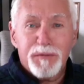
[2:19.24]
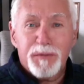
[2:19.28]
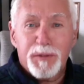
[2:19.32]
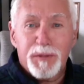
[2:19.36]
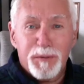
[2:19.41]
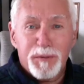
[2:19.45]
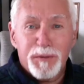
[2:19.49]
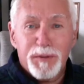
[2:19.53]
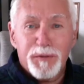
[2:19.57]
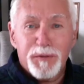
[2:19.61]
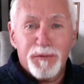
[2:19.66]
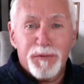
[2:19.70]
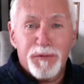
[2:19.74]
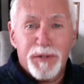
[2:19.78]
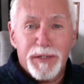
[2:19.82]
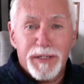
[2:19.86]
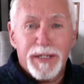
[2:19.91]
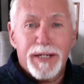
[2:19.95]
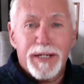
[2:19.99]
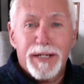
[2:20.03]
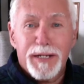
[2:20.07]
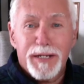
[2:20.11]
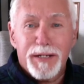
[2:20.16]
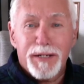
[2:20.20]
what I was trying
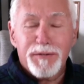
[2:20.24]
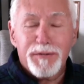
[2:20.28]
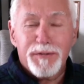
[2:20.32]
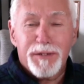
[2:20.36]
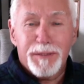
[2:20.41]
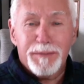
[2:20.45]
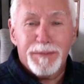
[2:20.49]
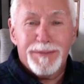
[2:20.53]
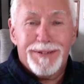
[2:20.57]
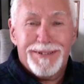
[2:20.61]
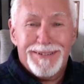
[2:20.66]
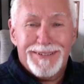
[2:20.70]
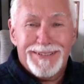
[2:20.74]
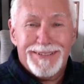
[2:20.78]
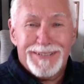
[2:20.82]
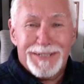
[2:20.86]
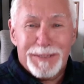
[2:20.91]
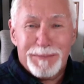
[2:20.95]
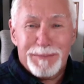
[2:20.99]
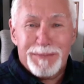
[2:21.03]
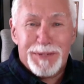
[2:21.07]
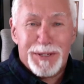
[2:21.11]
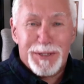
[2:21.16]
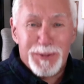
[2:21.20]
to ask.
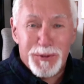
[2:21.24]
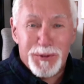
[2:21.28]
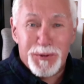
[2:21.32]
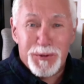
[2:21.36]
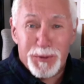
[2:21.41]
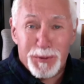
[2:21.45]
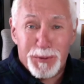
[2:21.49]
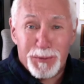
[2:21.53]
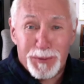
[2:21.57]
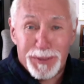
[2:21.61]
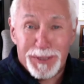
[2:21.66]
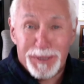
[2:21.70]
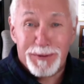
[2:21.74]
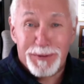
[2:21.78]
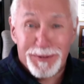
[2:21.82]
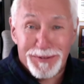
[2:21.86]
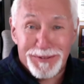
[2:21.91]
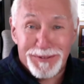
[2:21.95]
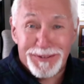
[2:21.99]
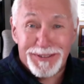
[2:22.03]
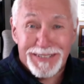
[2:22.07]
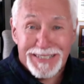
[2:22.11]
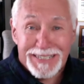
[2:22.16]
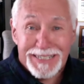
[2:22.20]
I'm not sure what I was
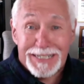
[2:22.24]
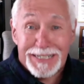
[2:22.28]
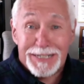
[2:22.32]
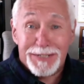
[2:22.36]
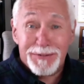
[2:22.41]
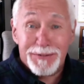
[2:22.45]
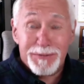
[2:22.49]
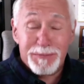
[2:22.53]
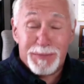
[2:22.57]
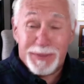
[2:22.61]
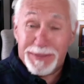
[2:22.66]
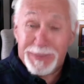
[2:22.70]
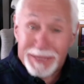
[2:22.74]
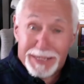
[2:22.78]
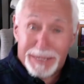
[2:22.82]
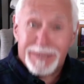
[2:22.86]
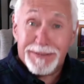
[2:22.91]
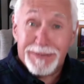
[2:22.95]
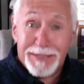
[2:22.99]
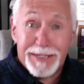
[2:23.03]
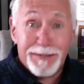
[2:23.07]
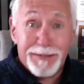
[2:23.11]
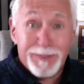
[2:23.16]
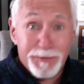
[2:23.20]
trying to ask, okay. But
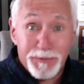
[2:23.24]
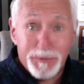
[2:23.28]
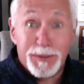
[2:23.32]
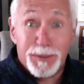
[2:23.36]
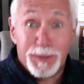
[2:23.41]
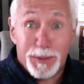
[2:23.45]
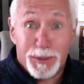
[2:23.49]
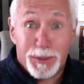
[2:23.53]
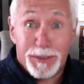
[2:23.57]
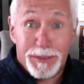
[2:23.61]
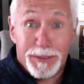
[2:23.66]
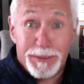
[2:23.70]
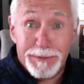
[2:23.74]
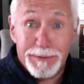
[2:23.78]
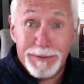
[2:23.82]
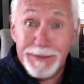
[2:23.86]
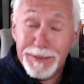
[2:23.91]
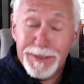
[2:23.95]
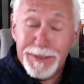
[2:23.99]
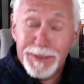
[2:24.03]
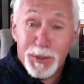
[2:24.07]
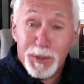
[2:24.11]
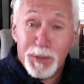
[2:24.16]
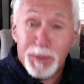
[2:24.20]
that sounds real good.
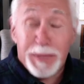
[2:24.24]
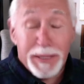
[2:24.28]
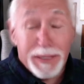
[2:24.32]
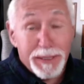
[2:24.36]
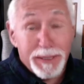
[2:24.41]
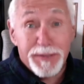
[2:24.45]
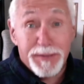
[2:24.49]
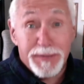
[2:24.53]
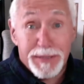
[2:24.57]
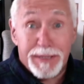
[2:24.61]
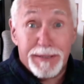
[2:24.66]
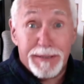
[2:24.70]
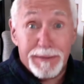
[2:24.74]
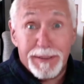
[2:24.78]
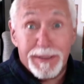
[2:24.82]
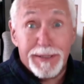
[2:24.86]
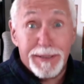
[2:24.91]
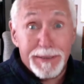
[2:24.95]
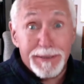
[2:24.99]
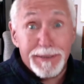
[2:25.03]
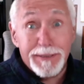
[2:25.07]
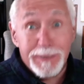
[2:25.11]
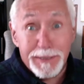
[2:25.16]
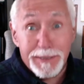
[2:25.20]
You made it sound
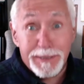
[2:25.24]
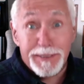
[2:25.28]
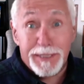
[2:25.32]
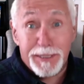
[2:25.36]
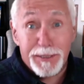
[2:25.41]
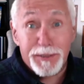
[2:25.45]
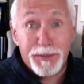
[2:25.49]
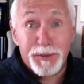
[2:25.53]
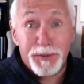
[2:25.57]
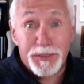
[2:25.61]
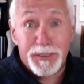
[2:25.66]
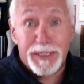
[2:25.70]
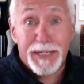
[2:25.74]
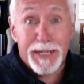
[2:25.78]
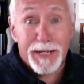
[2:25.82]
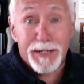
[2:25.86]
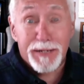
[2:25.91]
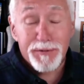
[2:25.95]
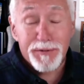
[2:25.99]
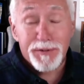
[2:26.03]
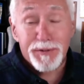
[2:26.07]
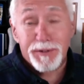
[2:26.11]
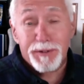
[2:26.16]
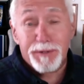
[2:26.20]
like an intelligent
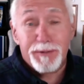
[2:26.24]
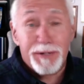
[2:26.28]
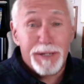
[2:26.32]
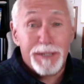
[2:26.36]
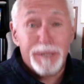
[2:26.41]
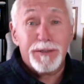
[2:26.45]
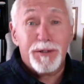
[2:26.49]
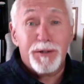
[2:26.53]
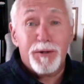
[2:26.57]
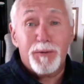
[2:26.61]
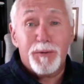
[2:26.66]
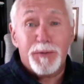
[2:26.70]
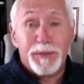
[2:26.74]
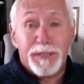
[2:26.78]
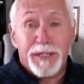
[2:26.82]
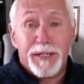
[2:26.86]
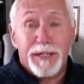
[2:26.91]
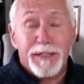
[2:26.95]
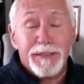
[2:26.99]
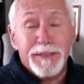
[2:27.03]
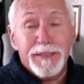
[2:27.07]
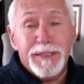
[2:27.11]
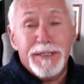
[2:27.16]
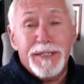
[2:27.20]
ask, so I'll go with
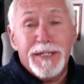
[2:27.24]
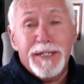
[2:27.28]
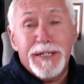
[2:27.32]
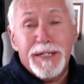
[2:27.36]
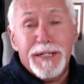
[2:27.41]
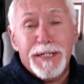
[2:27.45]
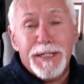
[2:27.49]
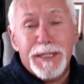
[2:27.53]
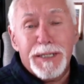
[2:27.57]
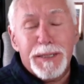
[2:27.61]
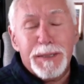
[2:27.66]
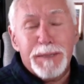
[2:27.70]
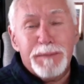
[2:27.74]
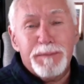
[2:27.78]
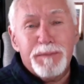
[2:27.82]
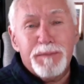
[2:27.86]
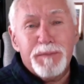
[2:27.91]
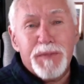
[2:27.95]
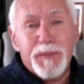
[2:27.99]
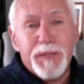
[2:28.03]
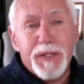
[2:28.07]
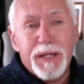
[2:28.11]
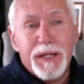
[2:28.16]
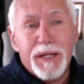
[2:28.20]
that.
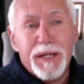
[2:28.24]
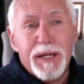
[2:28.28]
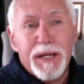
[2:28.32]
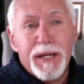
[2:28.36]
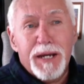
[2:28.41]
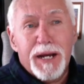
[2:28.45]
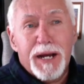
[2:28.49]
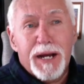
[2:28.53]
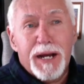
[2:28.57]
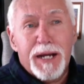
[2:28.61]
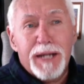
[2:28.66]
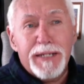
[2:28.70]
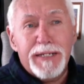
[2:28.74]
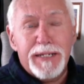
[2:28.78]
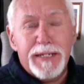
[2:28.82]
I